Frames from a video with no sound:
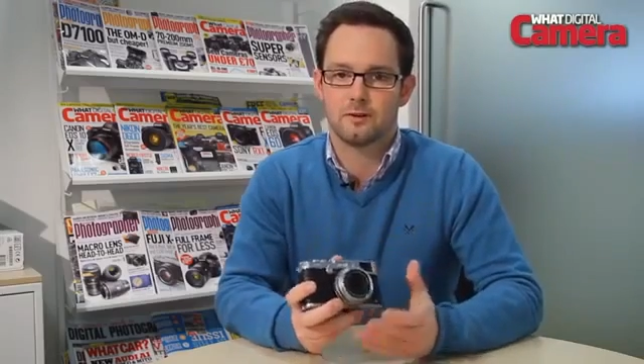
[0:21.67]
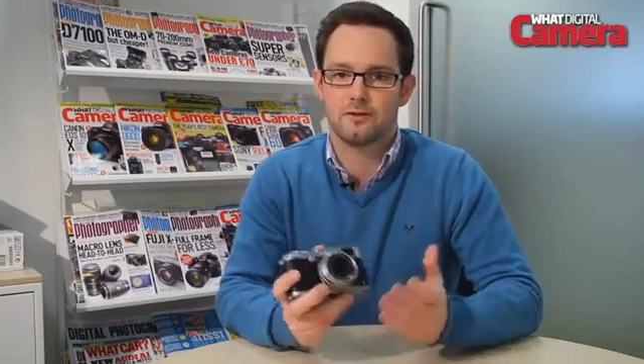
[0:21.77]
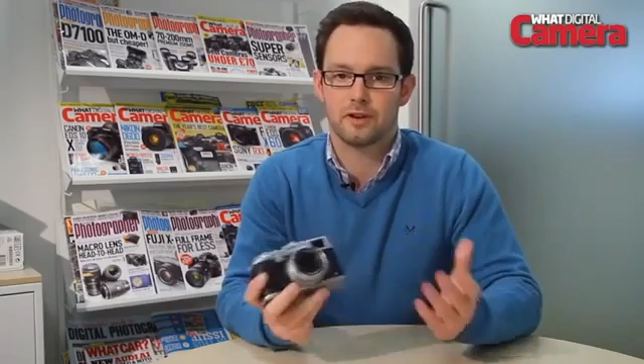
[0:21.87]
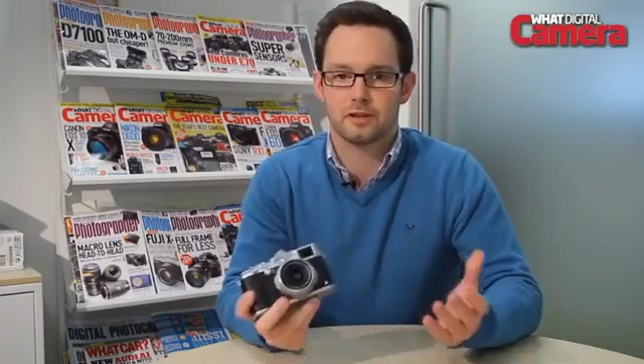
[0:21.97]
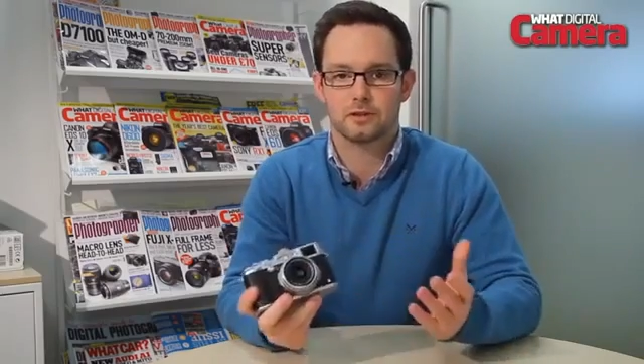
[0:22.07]

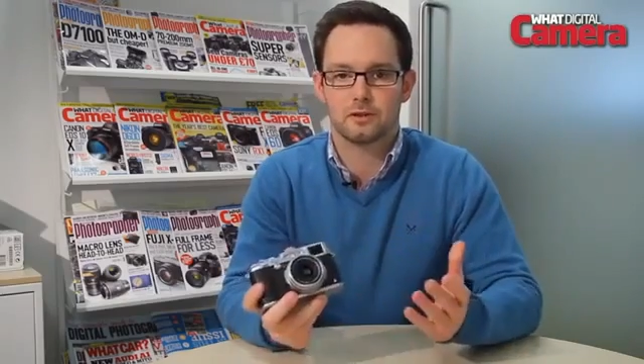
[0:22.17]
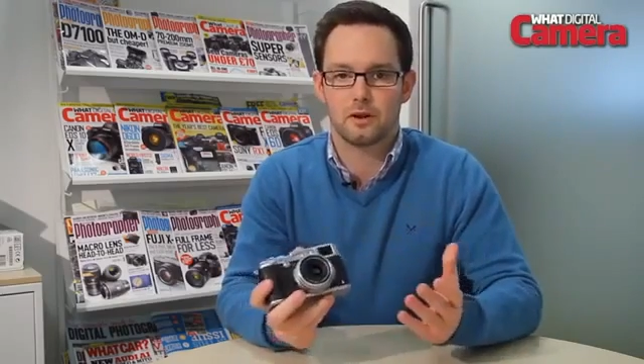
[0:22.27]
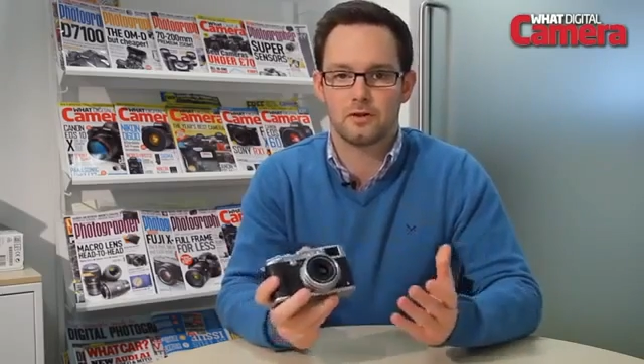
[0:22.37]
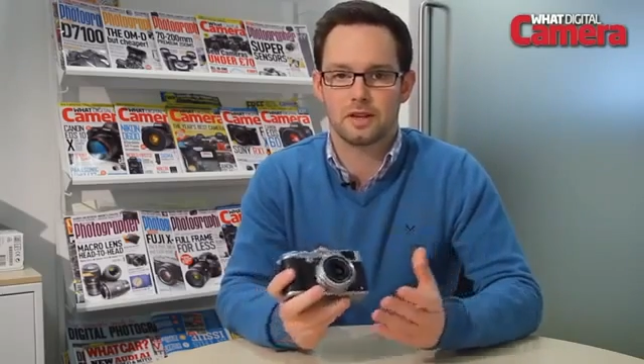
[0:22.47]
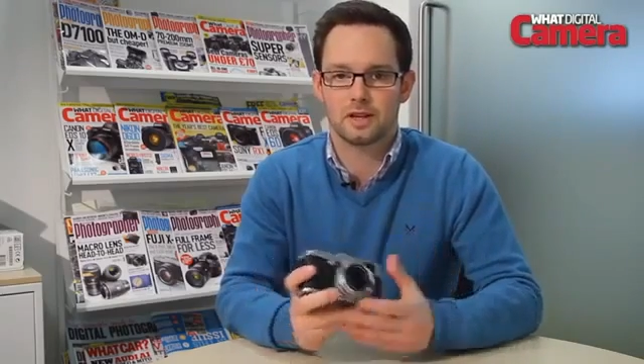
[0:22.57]
First
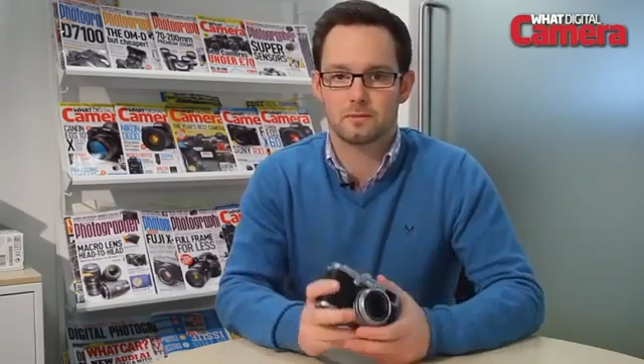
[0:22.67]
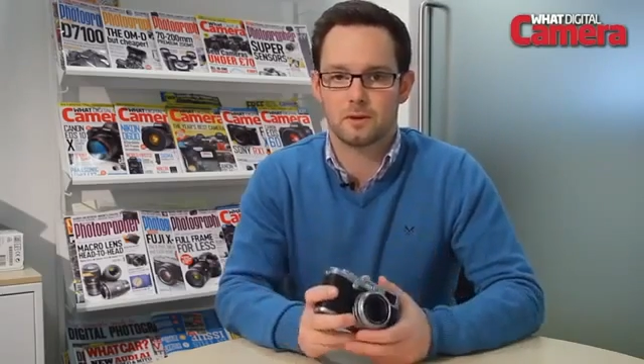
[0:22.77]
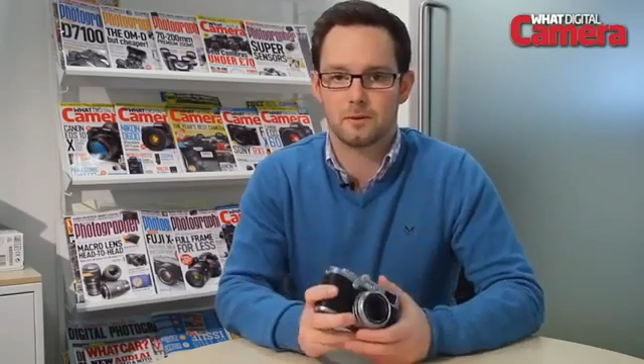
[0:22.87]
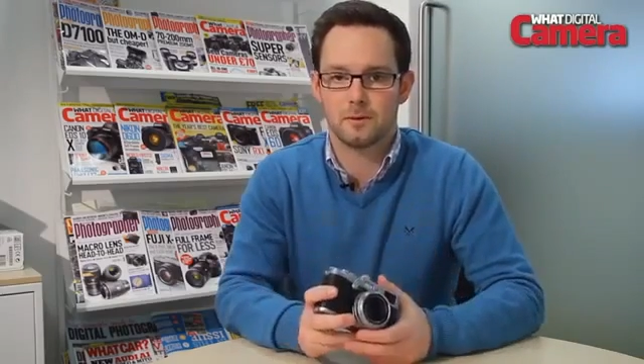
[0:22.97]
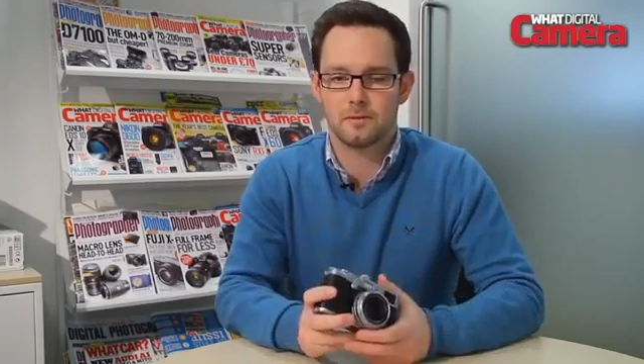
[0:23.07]
saw it on the X
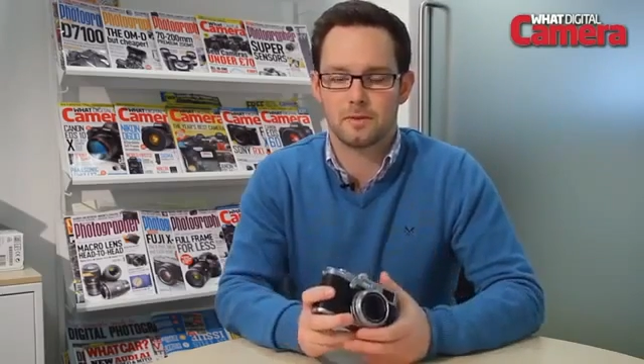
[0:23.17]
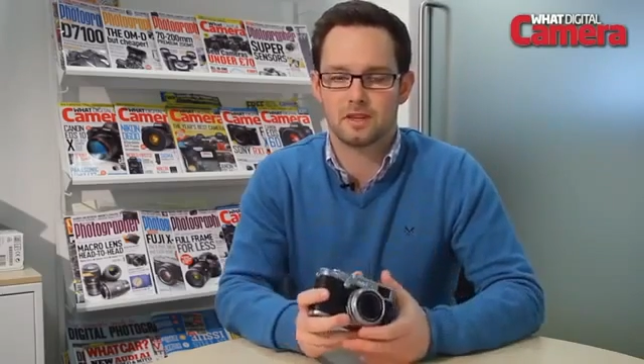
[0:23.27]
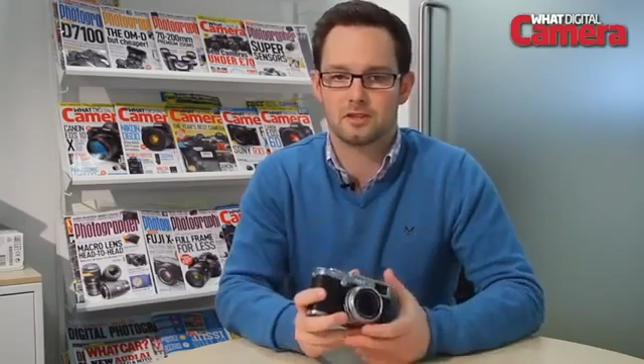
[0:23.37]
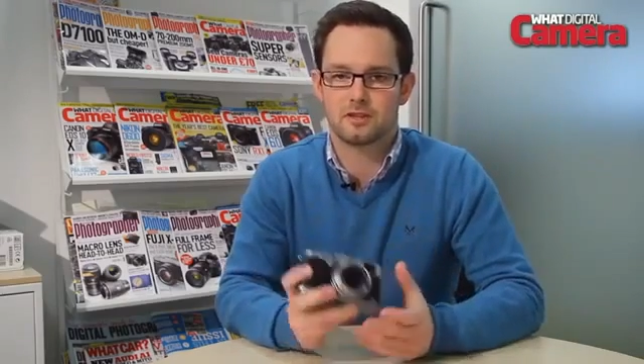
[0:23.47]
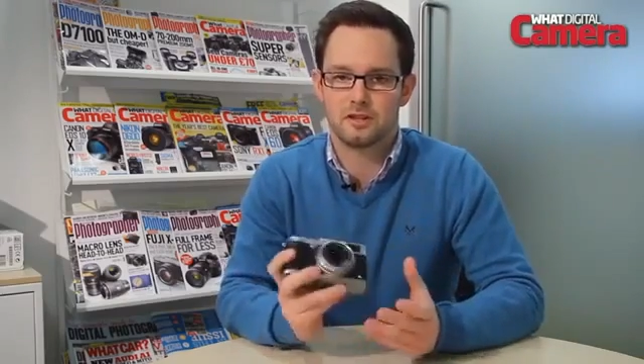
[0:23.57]
Pro 1, but
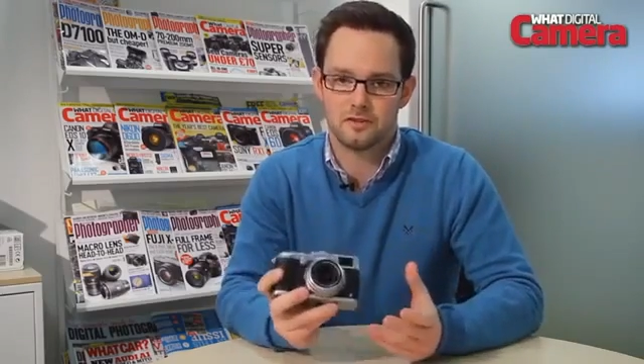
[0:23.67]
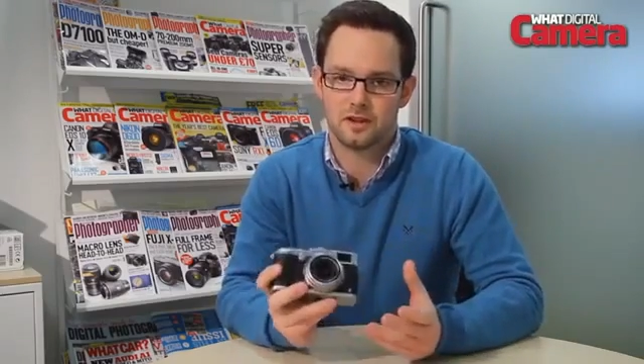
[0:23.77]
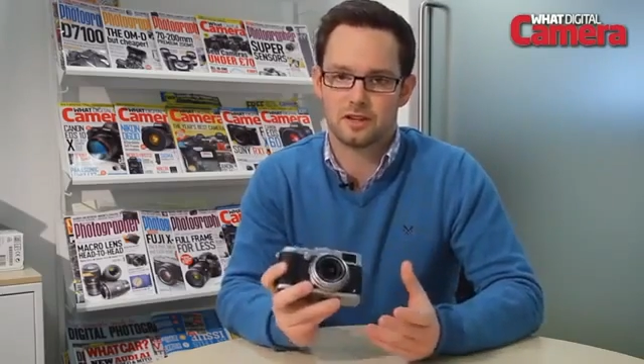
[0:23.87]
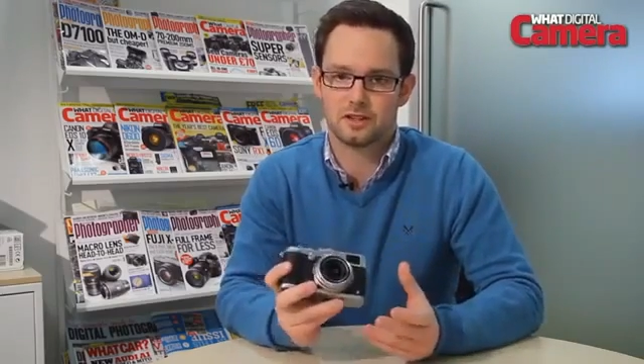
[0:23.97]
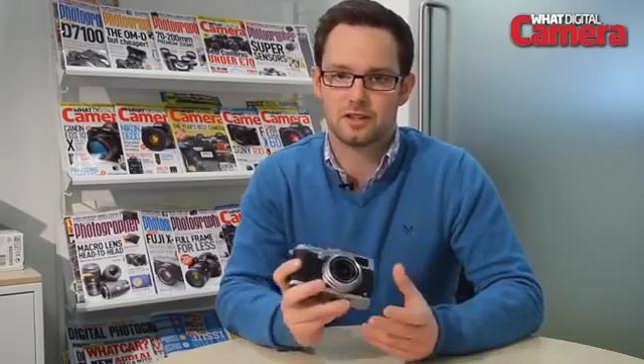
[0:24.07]
this new
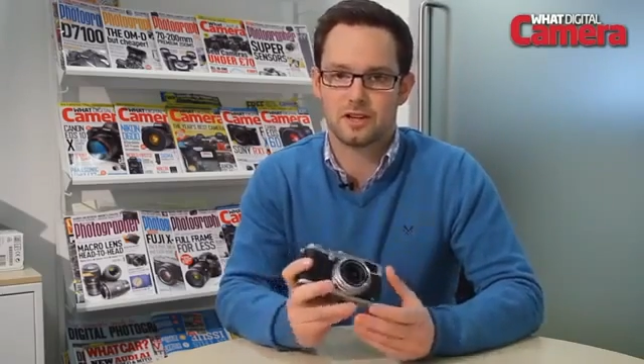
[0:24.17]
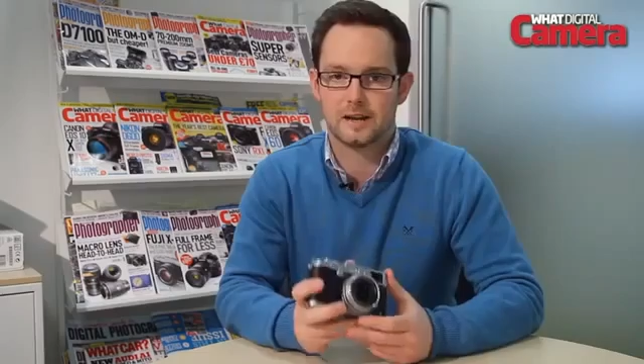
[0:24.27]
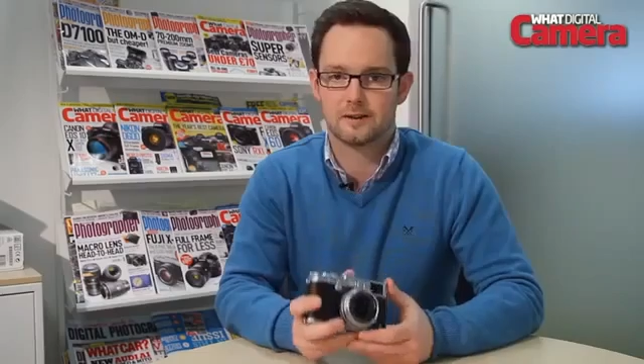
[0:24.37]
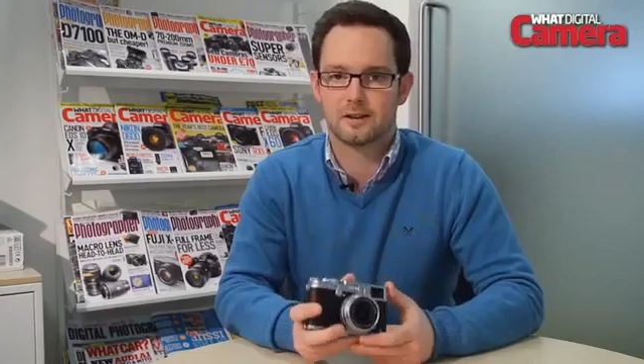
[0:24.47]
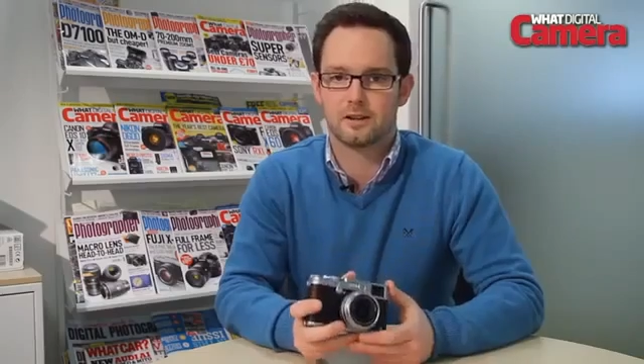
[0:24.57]
version
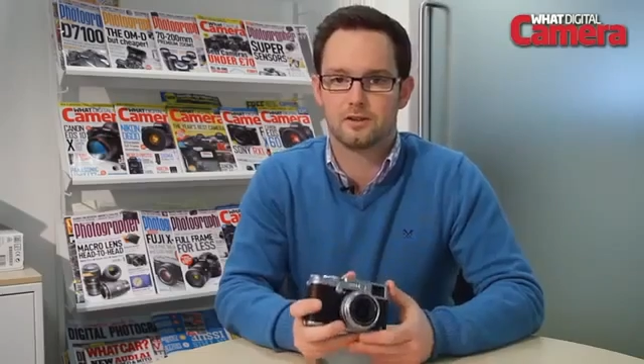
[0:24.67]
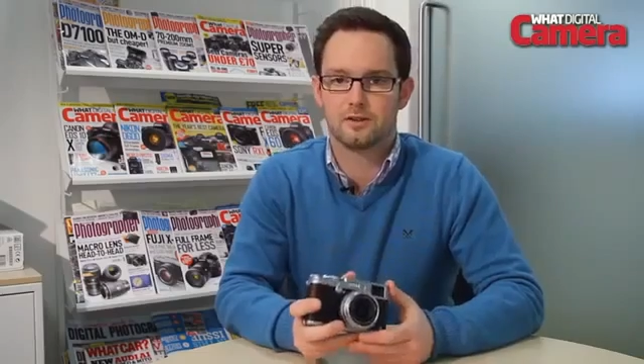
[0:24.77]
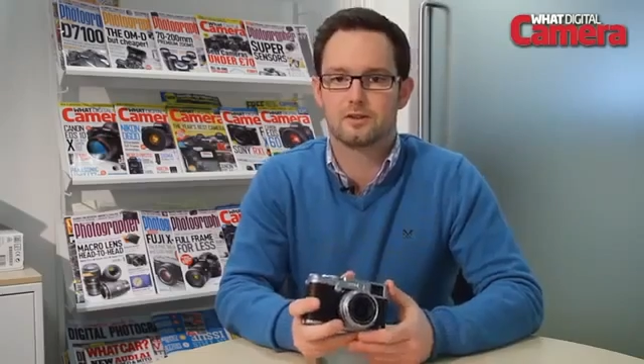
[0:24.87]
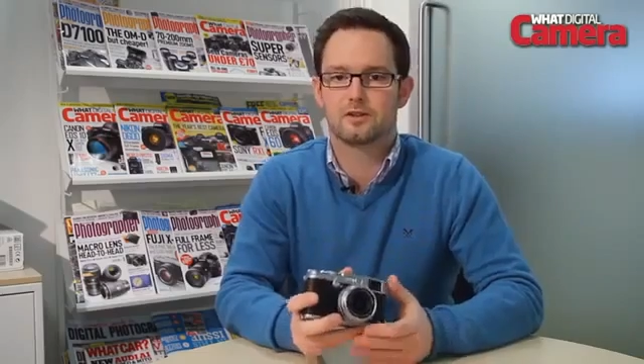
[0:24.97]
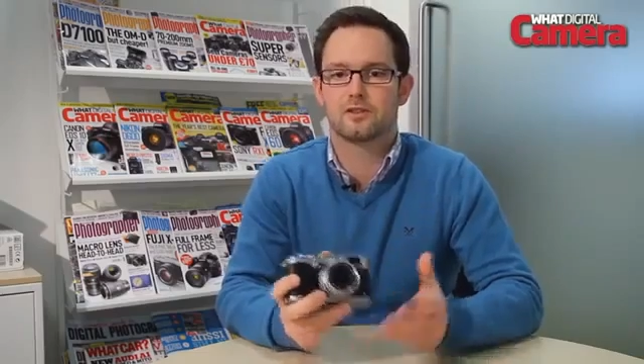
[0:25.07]
now
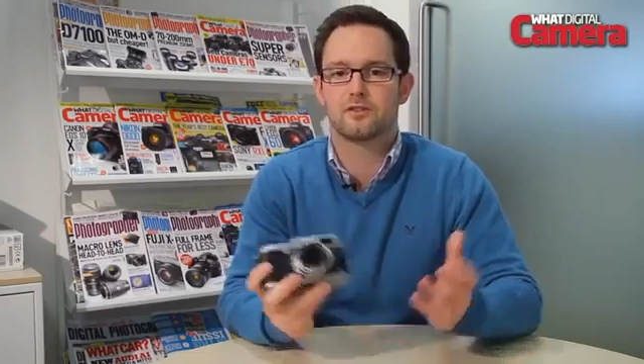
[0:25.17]
includes